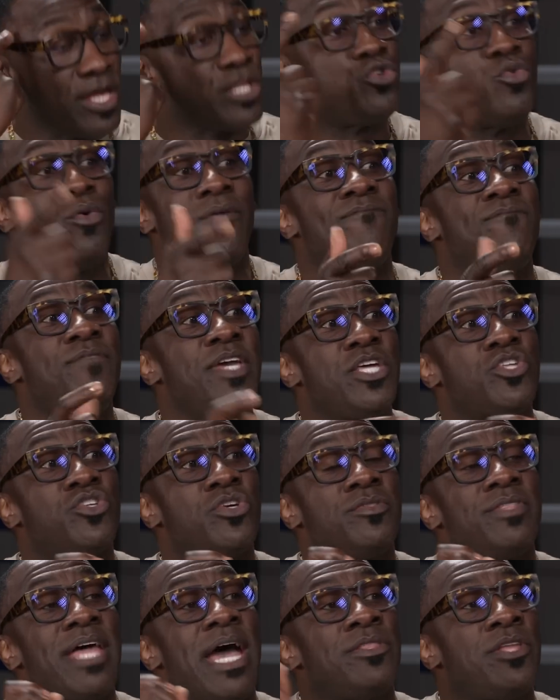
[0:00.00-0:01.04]
That you
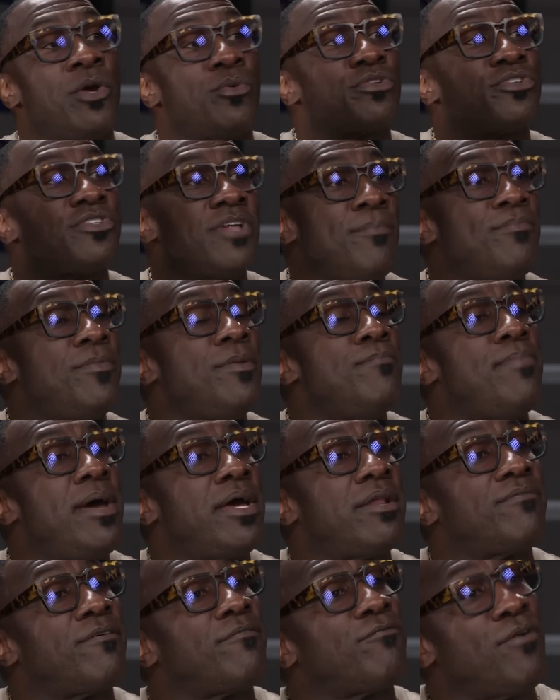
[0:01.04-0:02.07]
envisioned that there was something
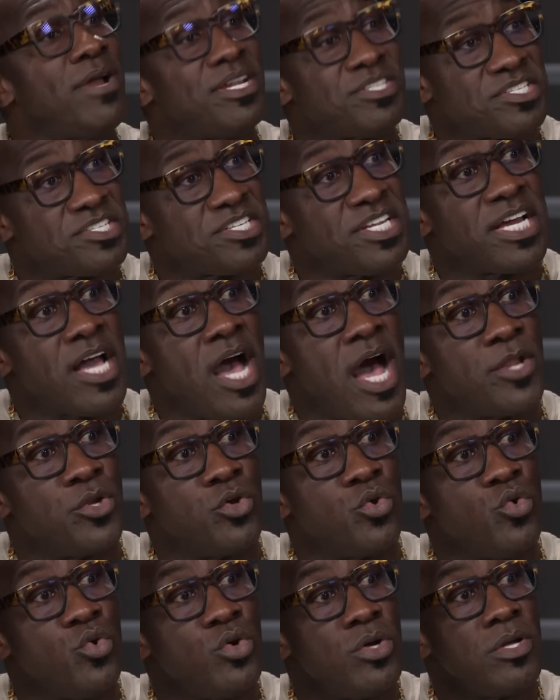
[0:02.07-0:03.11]
better for Francis
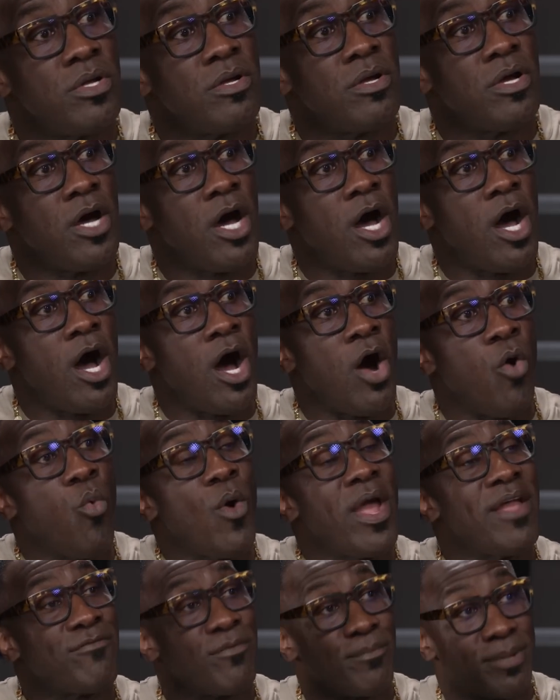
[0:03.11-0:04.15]
Ngannou
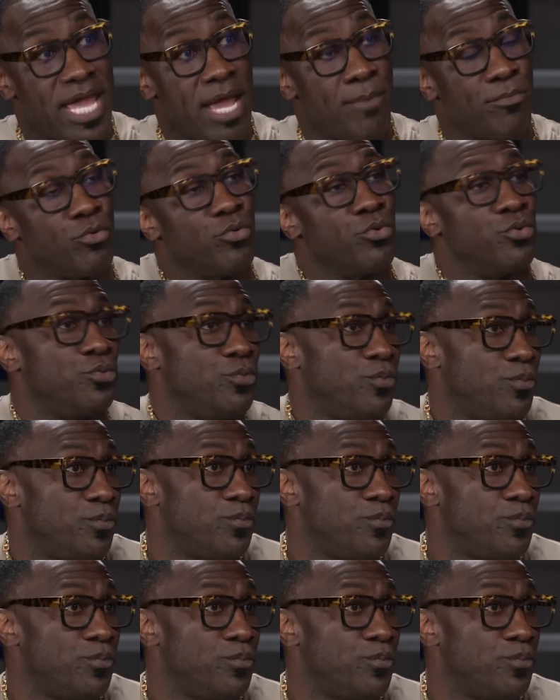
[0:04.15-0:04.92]
away from Cameroon?